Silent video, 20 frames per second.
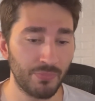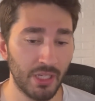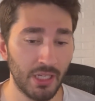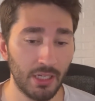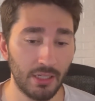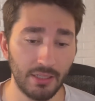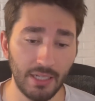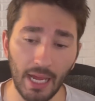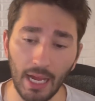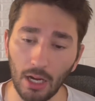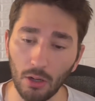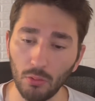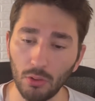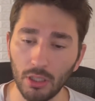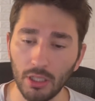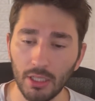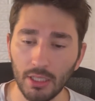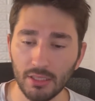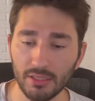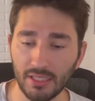Now,
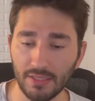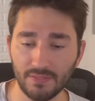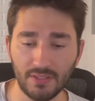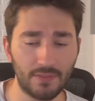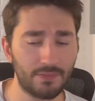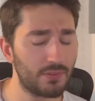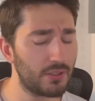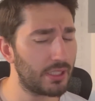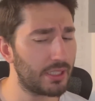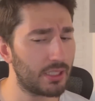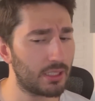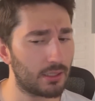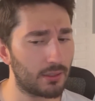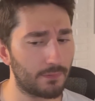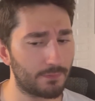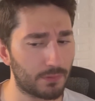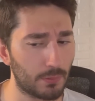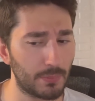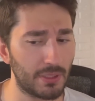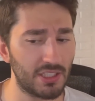they've definitely,
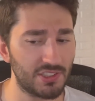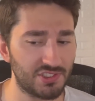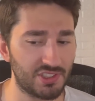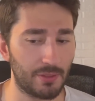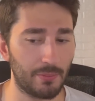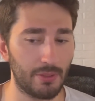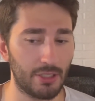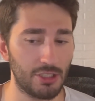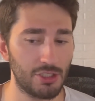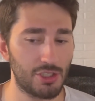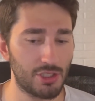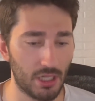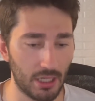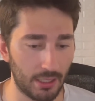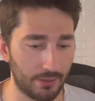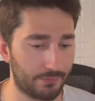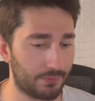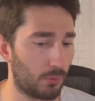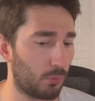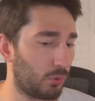from this image,
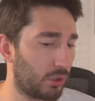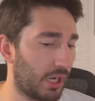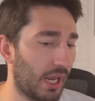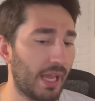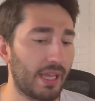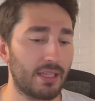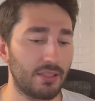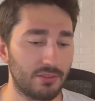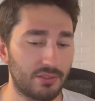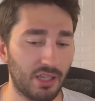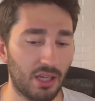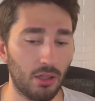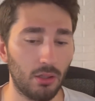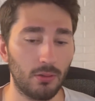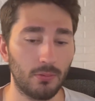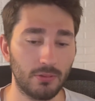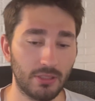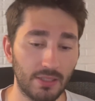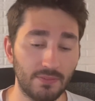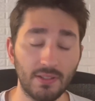and from what I can
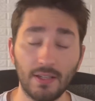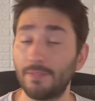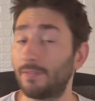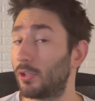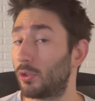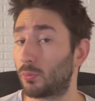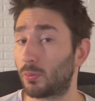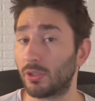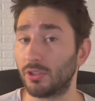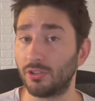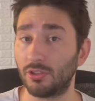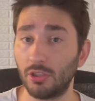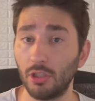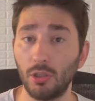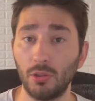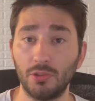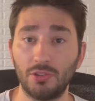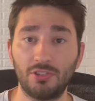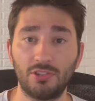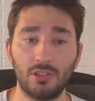tell, they've definitely
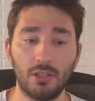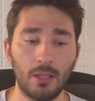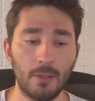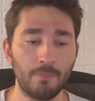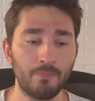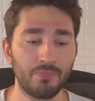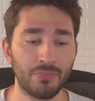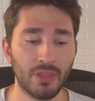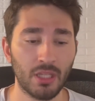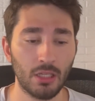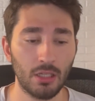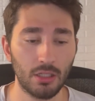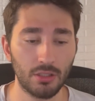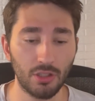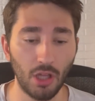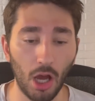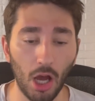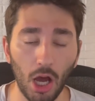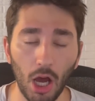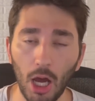reduced
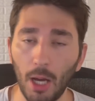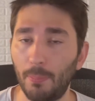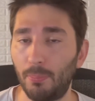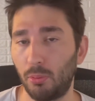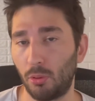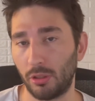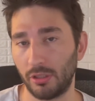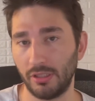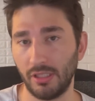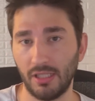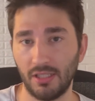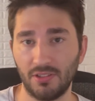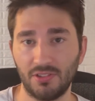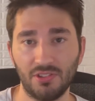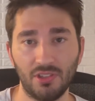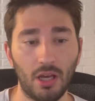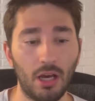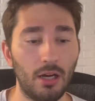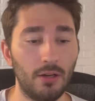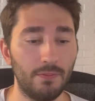the
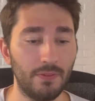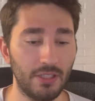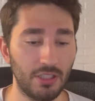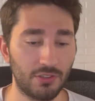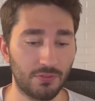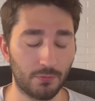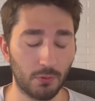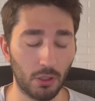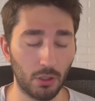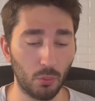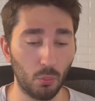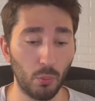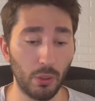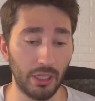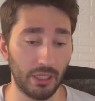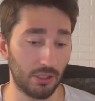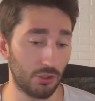upwardness of its front wing,